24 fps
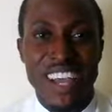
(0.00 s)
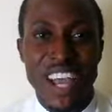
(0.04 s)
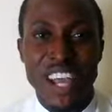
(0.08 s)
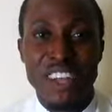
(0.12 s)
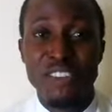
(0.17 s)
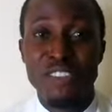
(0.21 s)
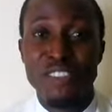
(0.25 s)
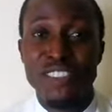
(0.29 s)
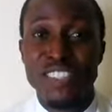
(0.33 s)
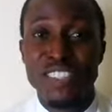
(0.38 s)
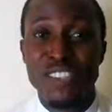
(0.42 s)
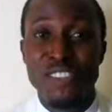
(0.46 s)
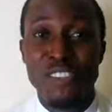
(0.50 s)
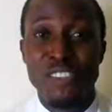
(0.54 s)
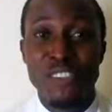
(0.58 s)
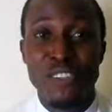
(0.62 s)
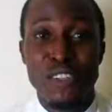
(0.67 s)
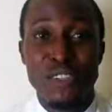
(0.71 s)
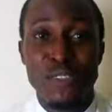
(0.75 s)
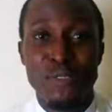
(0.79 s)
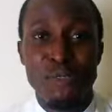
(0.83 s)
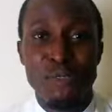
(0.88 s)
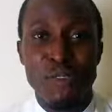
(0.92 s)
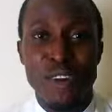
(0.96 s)
I know things is
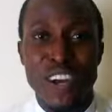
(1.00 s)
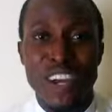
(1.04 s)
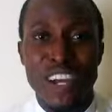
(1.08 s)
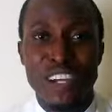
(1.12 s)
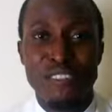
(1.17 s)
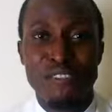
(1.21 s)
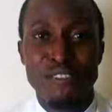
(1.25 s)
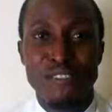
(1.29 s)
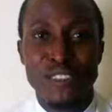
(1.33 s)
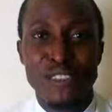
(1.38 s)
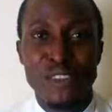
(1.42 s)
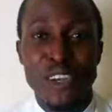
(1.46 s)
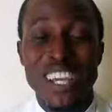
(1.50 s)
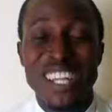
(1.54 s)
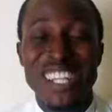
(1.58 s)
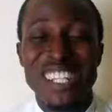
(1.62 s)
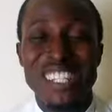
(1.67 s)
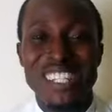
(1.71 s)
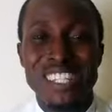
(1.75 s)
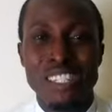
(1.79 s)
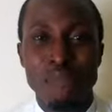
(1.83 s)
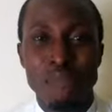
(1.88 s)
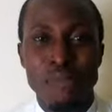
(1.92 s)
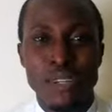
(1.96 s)
going to work out for you,
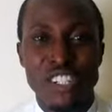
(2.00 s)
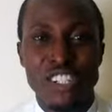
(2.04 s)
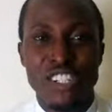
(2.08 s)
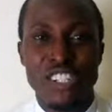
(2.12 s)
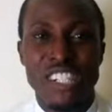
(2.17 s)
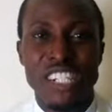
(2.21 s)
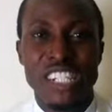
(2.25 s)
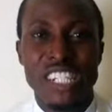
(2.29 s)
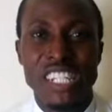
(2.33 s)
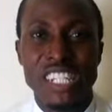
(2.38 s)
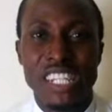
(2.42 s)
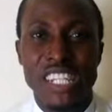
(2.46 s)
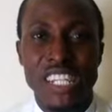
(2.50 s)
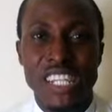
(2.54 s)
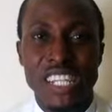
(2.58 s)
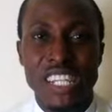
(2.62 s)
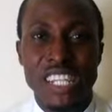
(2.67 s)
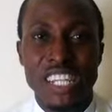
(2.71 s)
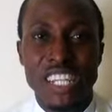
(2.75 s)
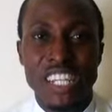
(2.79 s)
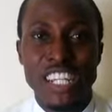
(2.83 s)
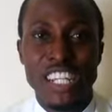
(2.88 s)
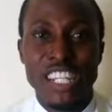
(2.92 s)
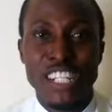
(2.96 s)
especially
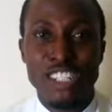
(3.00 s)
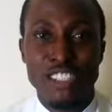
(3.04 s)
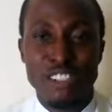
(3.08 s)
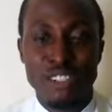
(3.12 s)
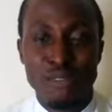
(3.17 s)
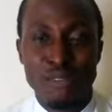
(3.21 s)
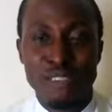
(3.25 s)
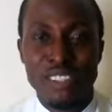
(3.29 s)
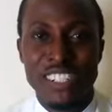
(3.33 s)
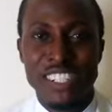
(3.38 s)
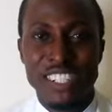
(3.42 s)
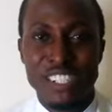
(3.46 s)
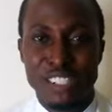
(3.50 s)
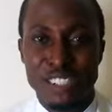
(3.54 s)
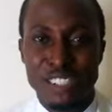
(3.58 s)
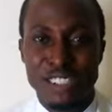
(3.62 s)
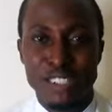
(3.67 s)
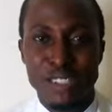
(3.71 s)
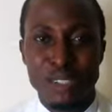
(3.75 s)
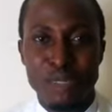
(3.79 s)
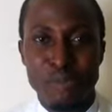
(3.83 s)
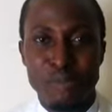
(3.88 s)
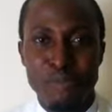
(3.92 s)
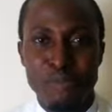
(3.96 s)
in your
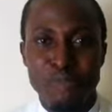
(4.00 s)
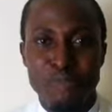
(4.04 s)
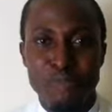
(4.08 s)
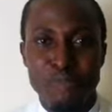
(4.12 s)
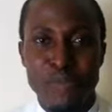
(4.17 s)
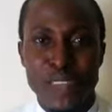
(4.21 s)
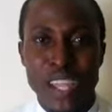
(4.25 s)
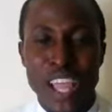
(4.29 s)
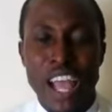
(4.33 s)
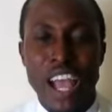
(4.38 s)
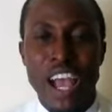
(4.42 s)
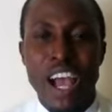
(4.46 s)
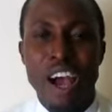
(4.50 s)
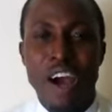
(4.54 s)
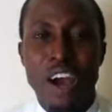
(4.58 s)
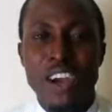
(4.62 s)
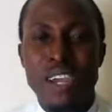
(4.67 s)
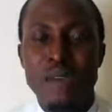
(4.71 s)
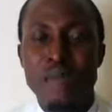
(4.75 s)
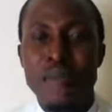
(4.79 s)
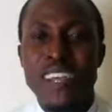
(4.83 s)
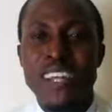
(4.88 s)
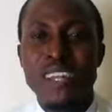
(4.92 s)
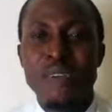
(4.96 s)
relationship.
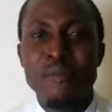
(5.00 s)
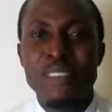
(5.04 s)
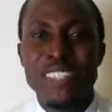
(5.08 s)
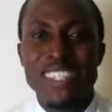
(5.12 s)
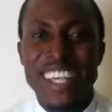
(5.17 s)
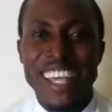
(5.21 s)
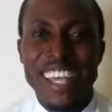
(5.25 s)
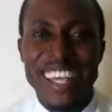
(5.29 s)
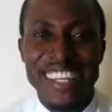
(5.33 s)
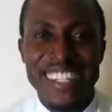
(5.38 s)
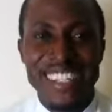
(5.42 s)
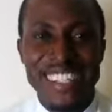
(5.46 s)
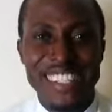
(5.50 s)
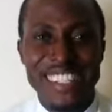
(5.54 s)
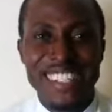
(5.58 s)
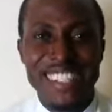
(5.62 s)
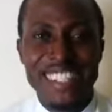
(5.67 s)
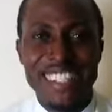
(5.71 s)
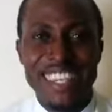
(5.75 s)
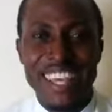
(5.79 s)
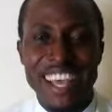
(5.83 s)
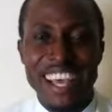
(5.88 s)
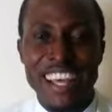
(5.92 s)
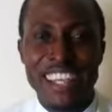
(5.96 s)
Okay, my name is
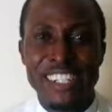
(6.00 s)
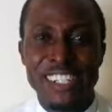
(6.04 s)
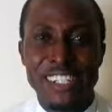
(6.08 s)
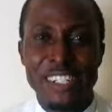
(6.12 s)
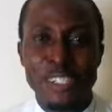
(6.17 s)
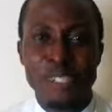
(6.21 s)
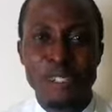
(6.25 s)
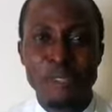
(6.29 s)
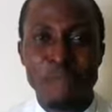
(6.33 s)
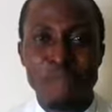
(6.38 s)
Eddie, and